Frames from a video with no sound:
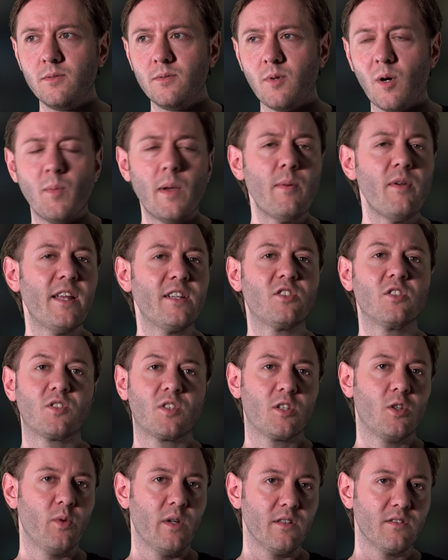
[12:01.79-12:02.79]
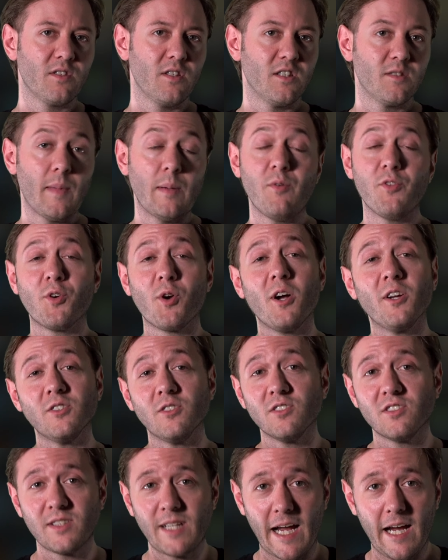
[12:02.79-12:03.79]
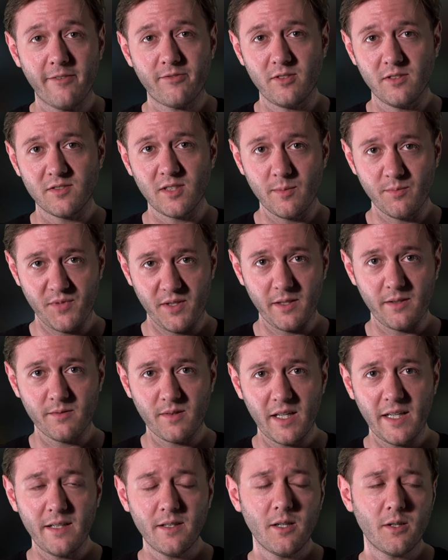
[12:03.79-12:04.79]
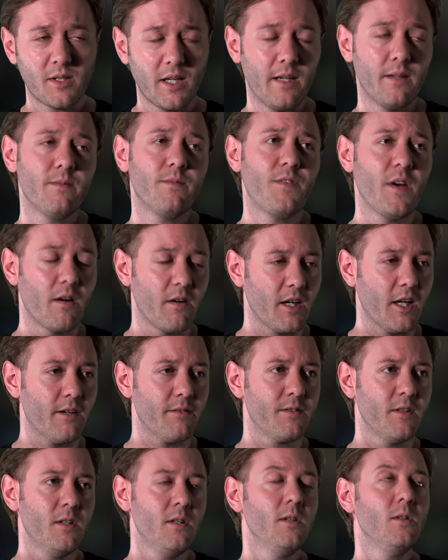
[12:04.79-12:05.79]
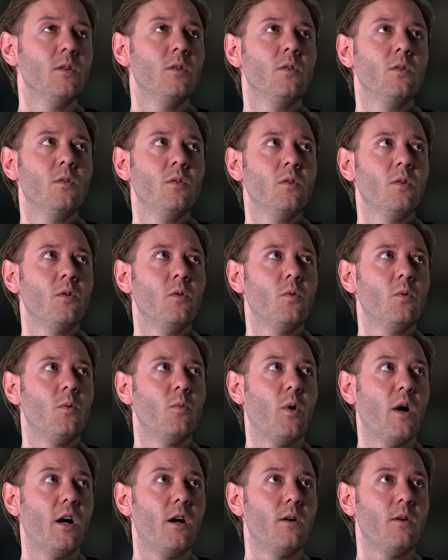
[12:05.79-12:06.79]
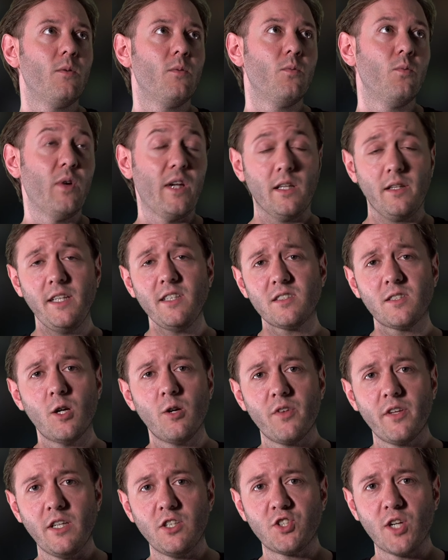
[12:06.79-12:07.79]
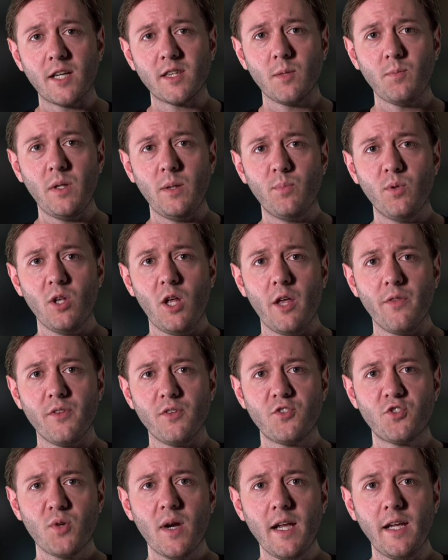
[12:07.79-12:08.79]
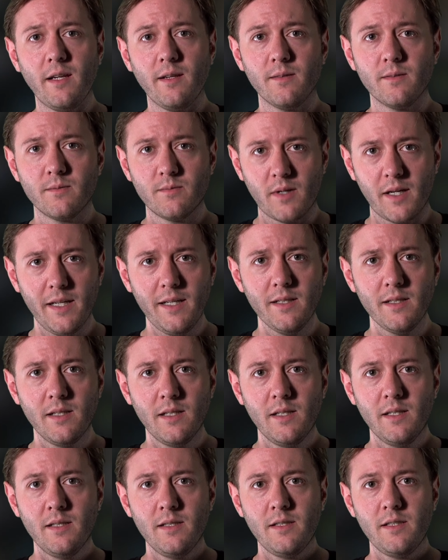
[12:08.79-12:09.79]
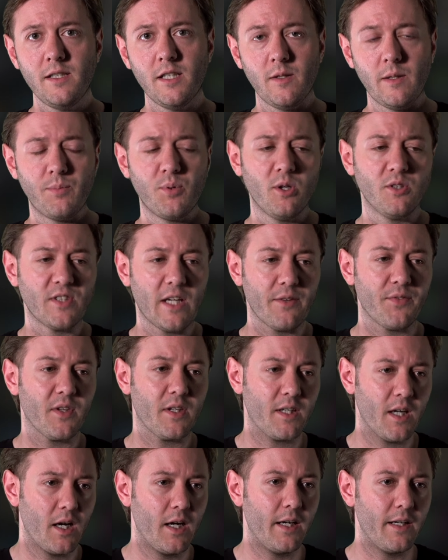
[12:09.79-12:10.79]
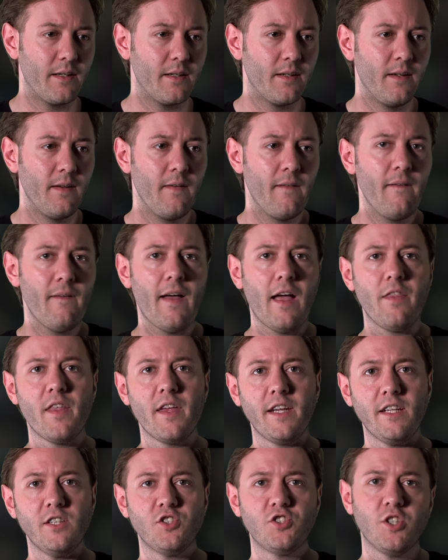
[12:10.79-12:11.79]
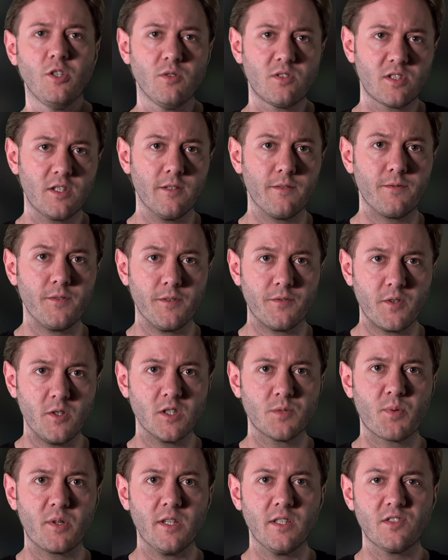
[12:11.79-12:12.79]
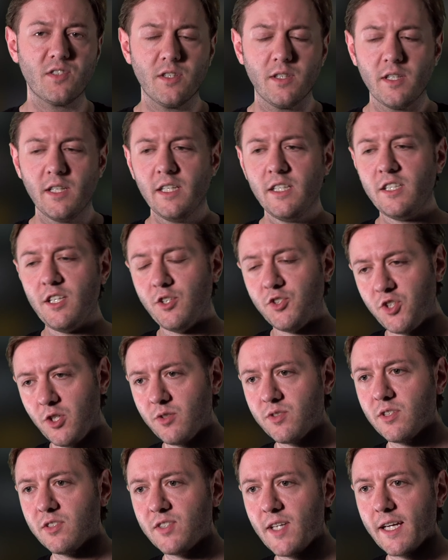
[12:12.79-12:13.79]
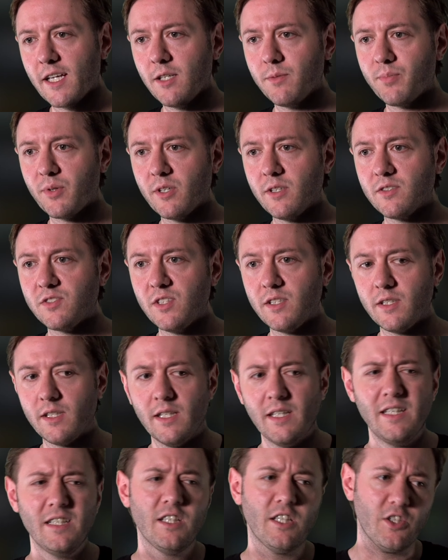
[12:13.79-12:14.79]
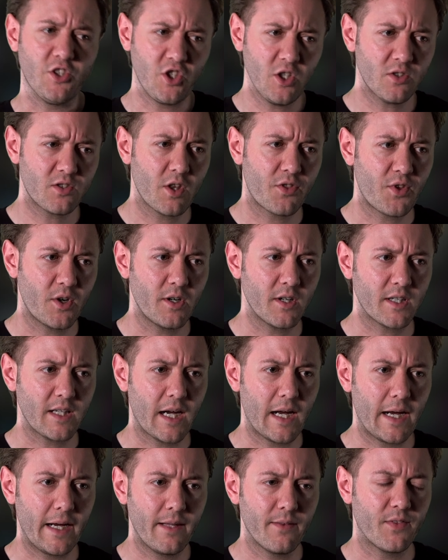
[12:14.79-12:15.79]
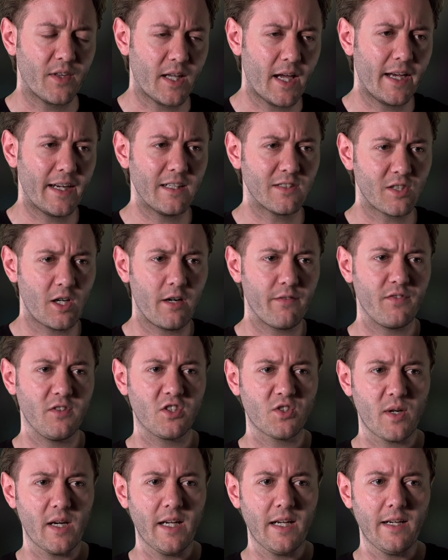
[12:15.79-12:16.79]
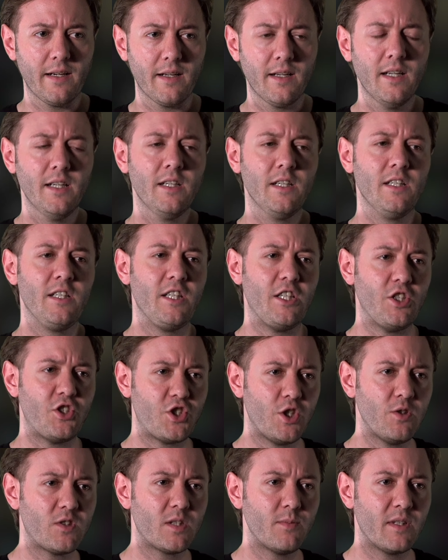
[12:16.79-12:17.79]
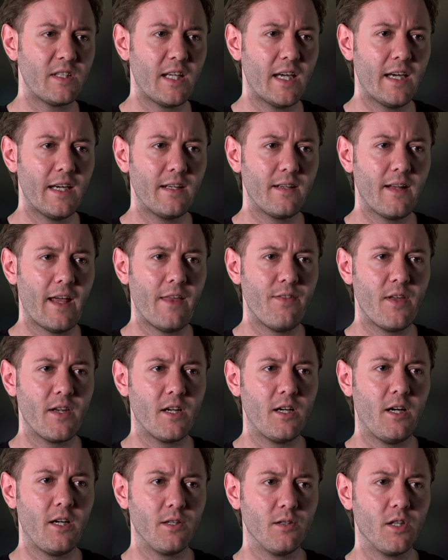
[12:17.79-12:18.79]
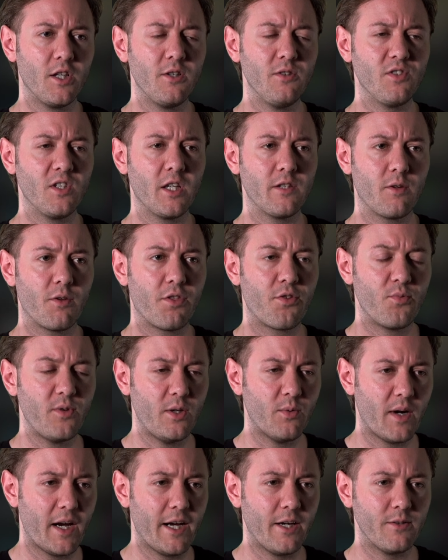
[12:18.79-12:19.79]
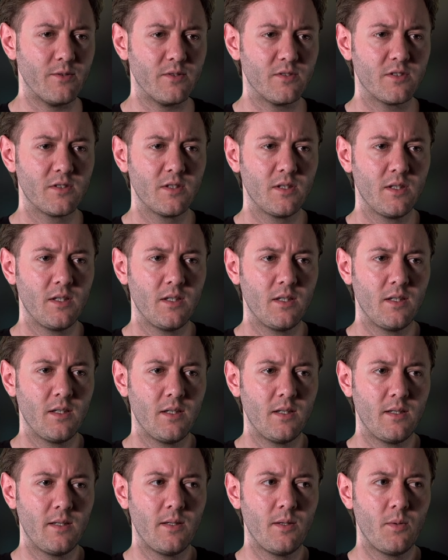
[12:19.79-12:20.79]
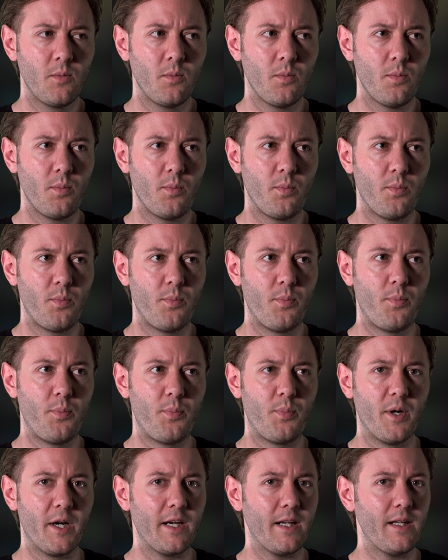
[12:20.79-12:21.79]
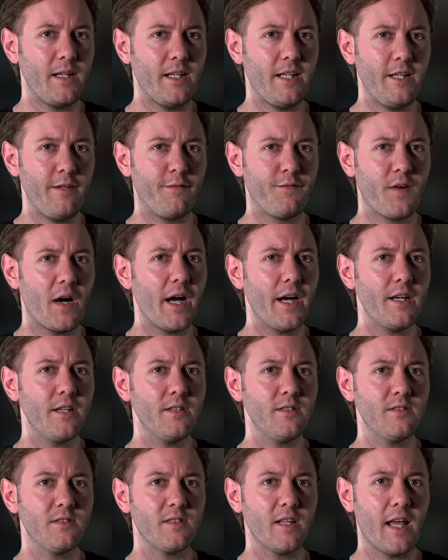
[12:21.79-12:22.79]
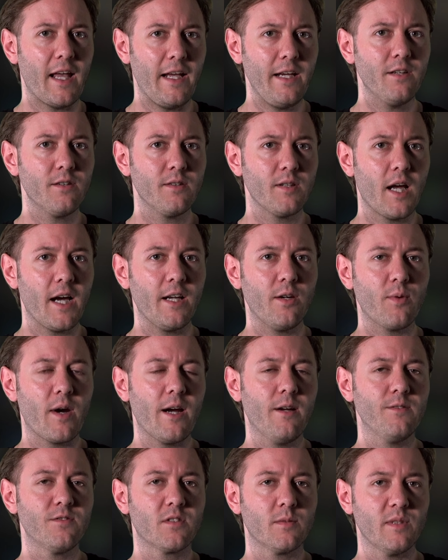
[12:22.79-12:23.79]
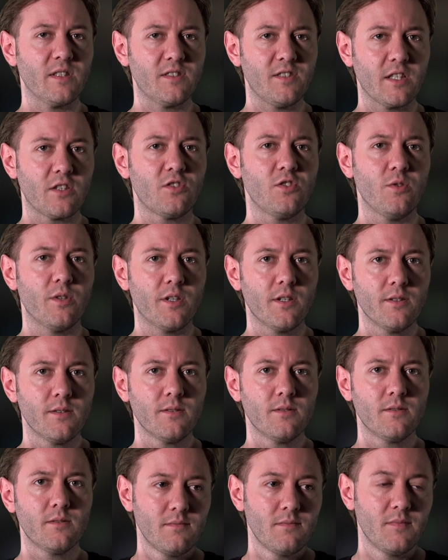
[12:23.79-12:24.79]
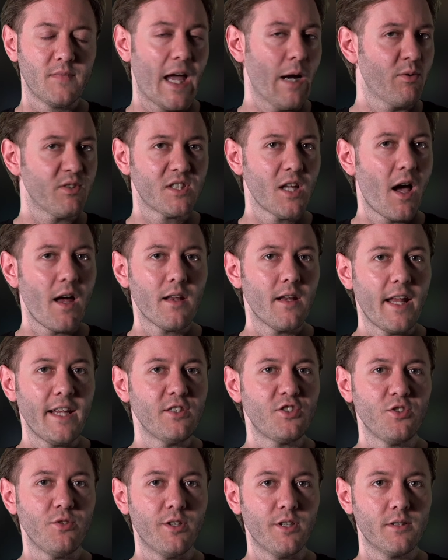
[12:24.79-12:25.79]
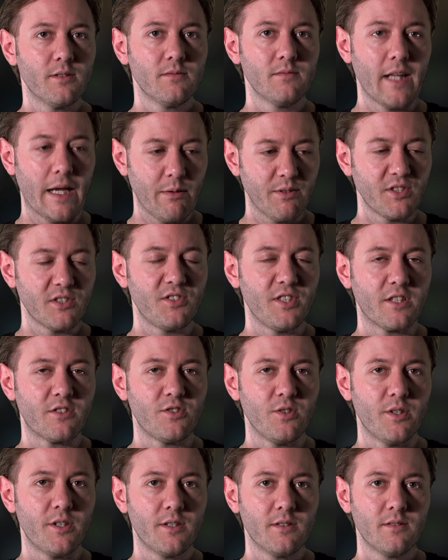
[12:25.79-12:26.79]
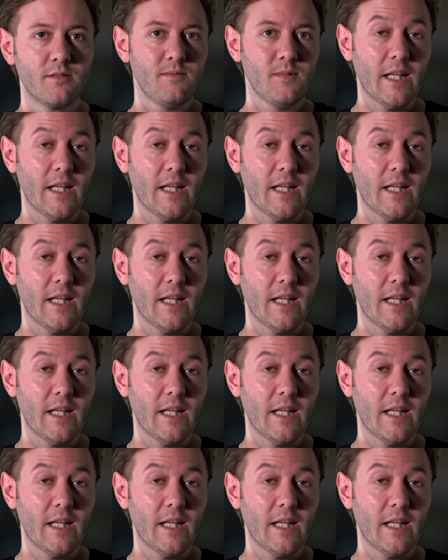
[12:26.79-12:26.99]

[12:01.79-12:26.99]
Well, maybe that's just a coincidence. Maybe they're understaffed or something, right? Okay, fair enough. Well, we at least know that he shot the people on the train, right? You know, he pulls out the gun, and then he shoots the first person, he shoots the second person, he shoots the third guy, the guy gets off the train, he shoots him again, and then unloads another 3 rounds. But he fires 8 or 9 rounds from a 6-shooter. That was not an 8-shooter, that was a 6-shooter.